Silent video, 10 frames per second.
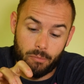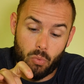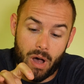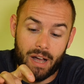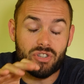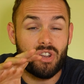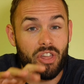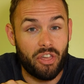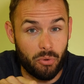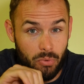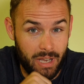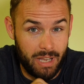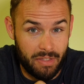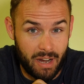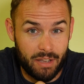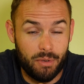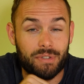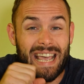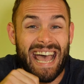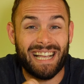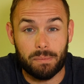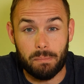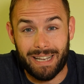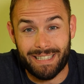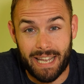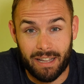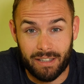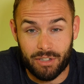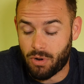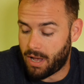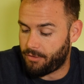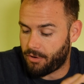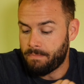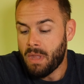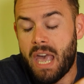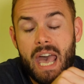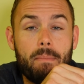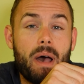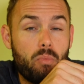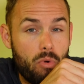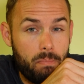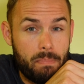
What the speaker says: Watch 3 that I use as my daily driver, and my Whoop